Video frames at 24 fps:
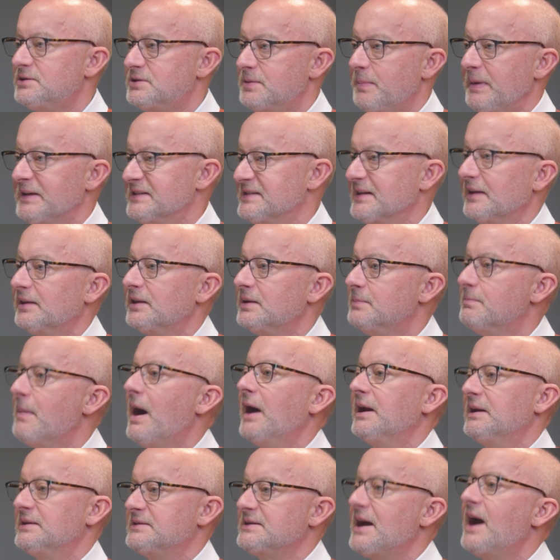basically
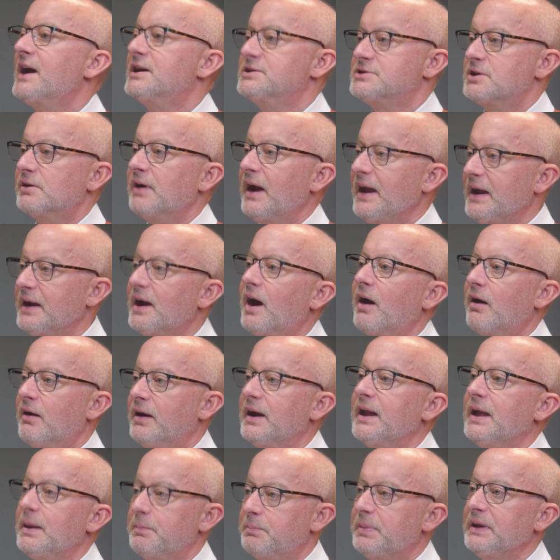monetize your AR
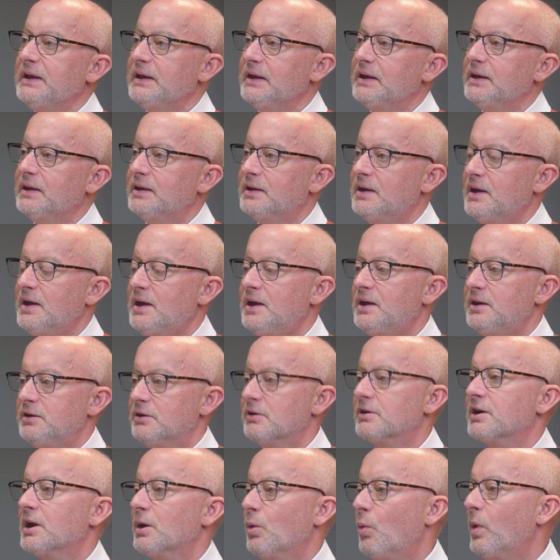and AP,
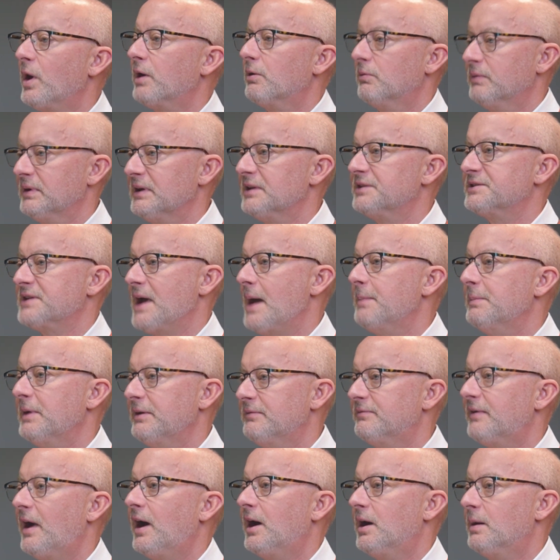you're going to want a real-time
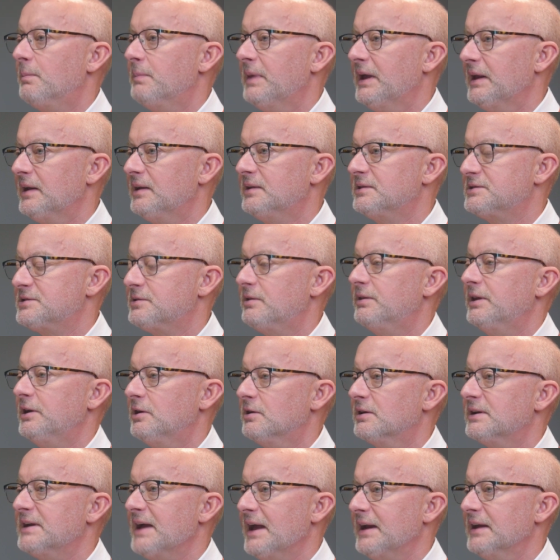environment so that
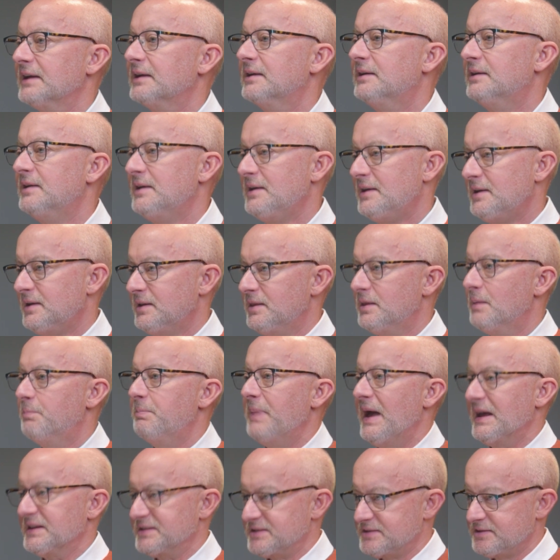you're getting the
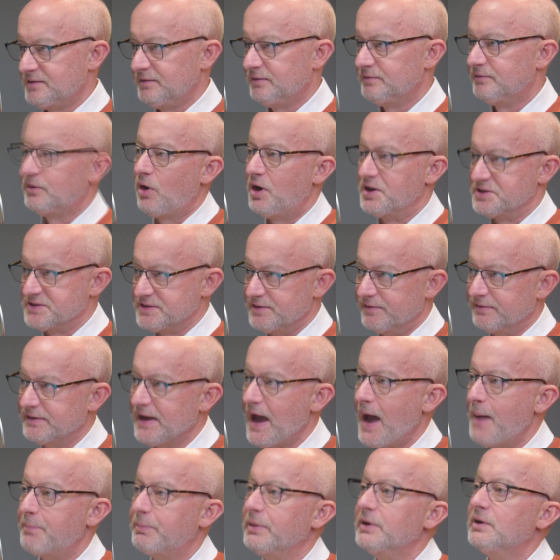best cost of
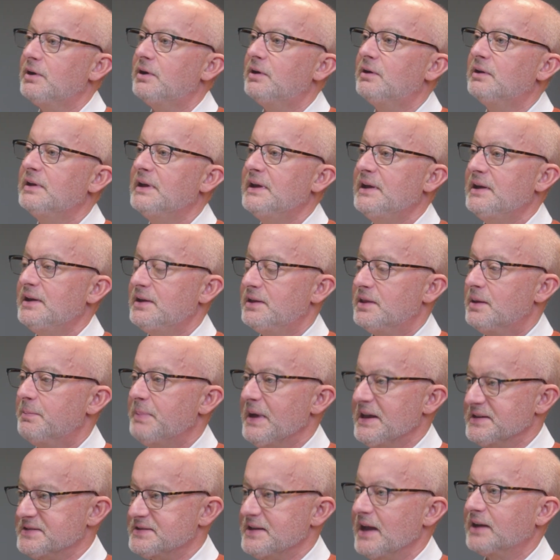capital, the
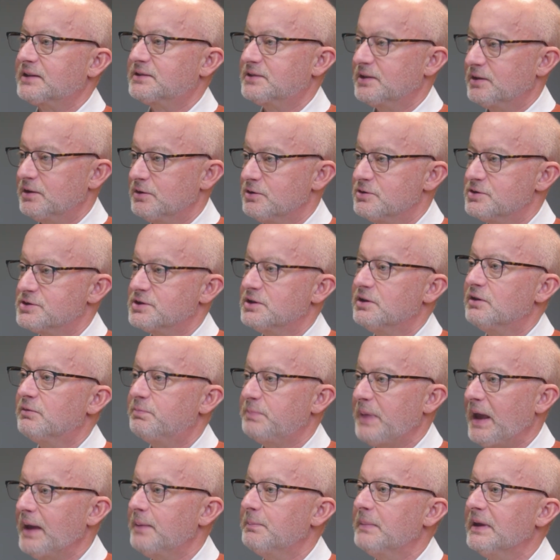best execution of
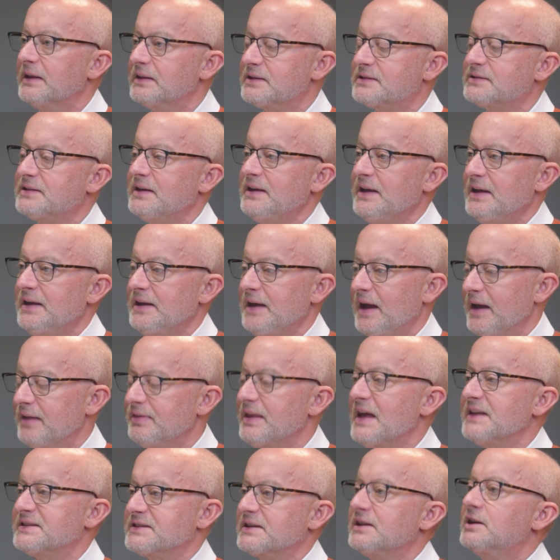payments, and
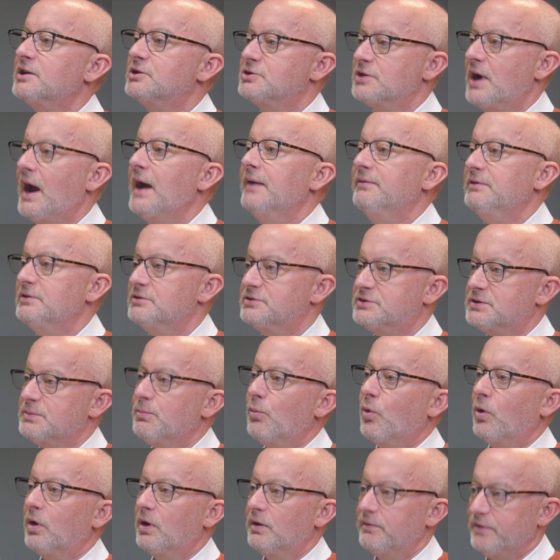that's going to drive you to
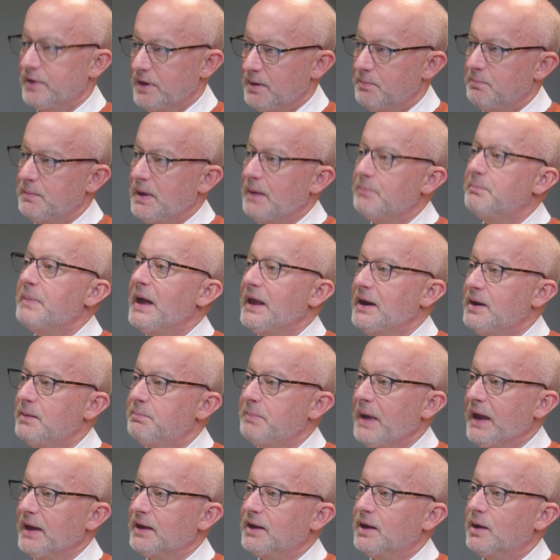more of an embedded
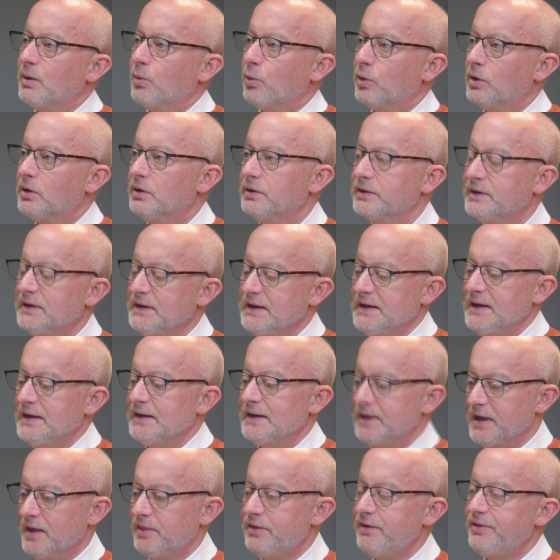banking world.
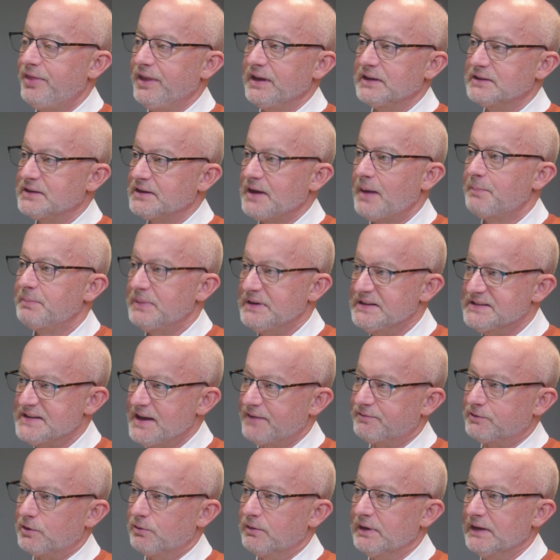The other thing companies
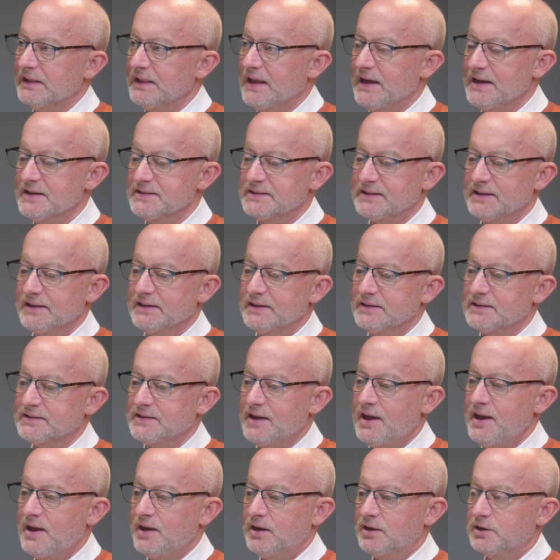have to realize is
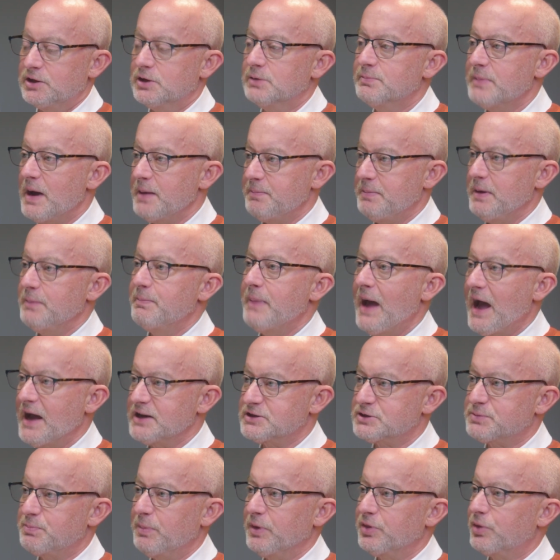you might be
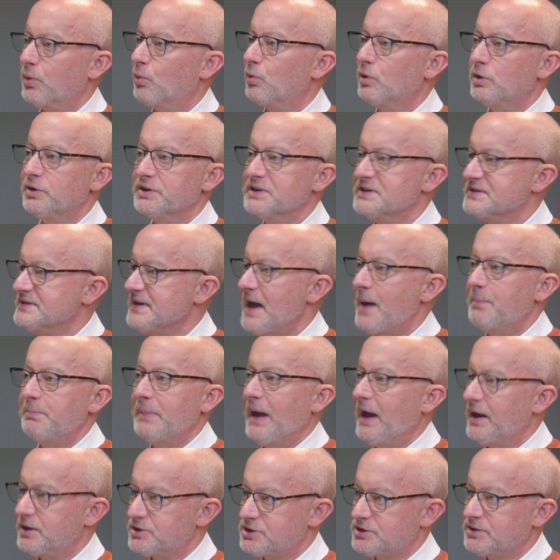batch, but the world is not
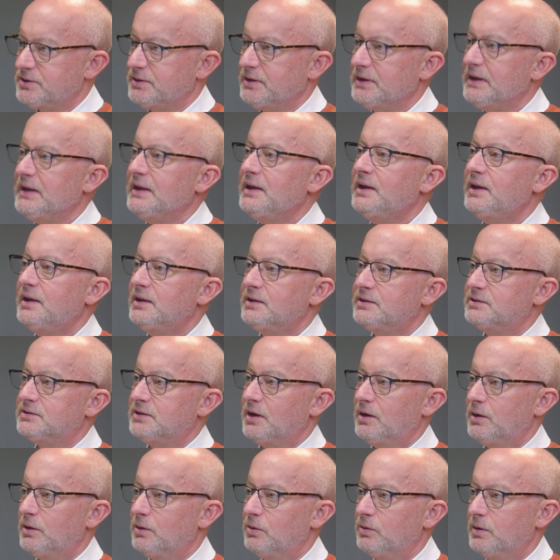batch.
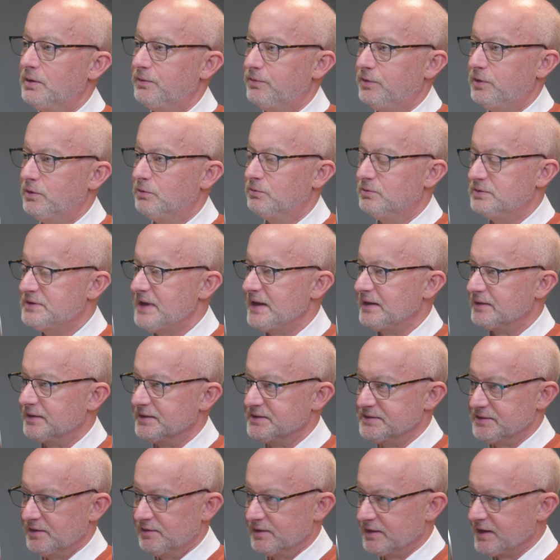So if you take the
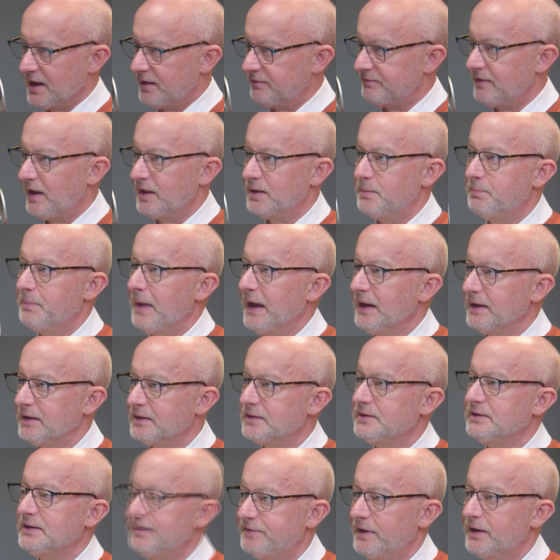Silicon Valley
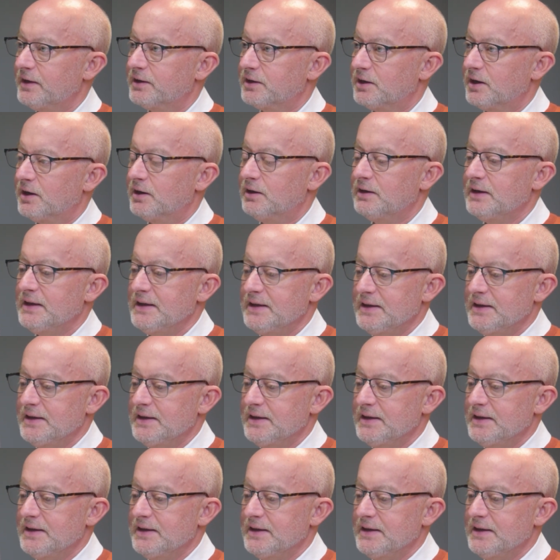Bank failure,